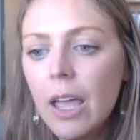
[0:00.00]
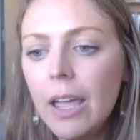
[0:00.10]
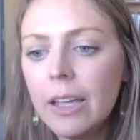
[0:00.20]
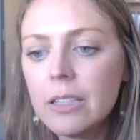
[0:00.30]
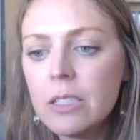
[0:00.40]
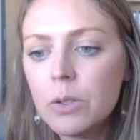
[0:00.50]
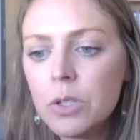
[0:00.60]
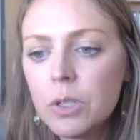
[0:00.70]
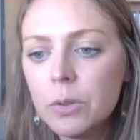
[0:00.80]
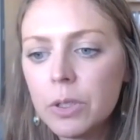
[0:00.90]
and
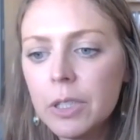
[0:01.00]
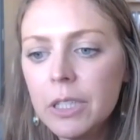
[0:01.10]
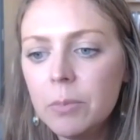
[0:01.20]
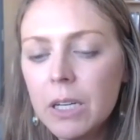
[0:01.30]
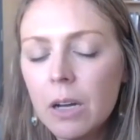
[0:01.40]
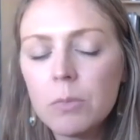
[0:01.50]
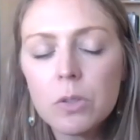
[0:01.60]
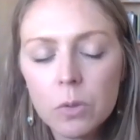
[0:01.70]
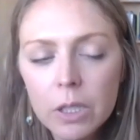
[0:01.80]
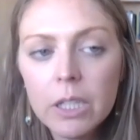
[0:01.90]
social learning becomes
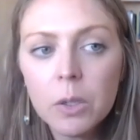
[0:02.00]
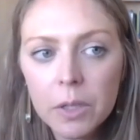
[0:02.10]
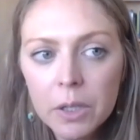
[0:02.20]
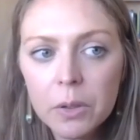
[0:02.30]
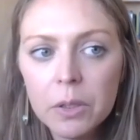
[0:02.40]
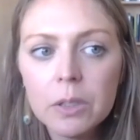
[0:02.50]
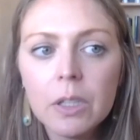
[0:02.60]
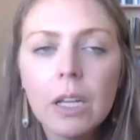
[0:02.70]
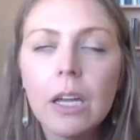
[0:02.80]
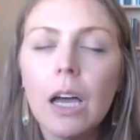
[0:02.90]
really critical
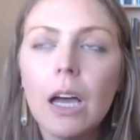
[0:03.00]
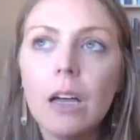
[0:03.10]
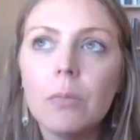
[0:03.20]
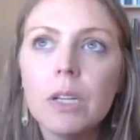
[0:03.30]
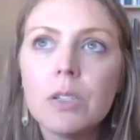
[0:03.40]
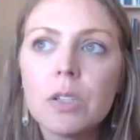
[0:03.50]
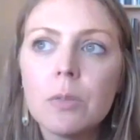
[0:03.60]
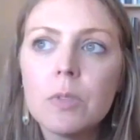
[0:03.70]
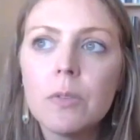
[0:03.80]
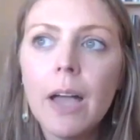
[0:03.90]
um, in
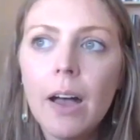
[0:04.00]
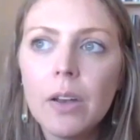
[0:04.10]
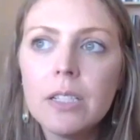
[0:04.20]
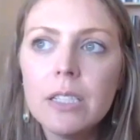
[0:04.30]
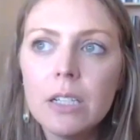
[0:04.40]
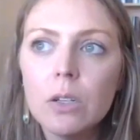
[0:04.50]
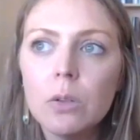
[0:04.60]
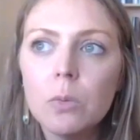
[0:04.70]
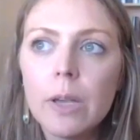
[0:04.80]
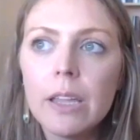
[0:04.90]
terms of how to
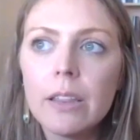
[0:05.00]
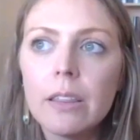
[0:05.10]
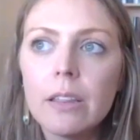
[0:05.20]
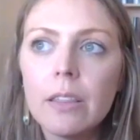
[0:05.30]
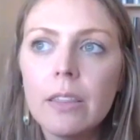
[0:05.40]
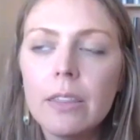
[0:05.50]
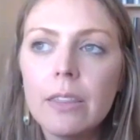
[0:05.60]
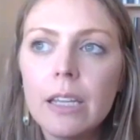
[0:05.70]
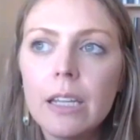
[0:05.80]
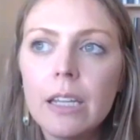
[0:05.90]
deal with
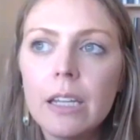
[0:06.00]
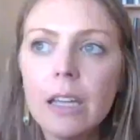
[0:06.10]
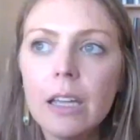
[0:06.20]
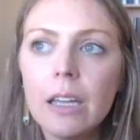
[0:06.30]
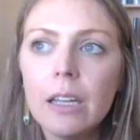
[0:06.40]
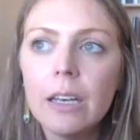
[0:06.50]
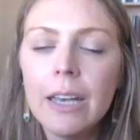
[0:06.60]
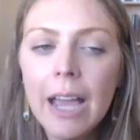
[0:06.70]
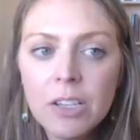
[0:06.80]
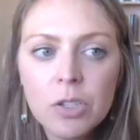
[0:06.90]
the
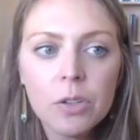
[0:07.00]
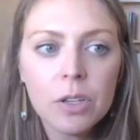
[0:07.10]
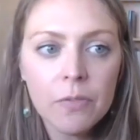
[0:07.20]
natural and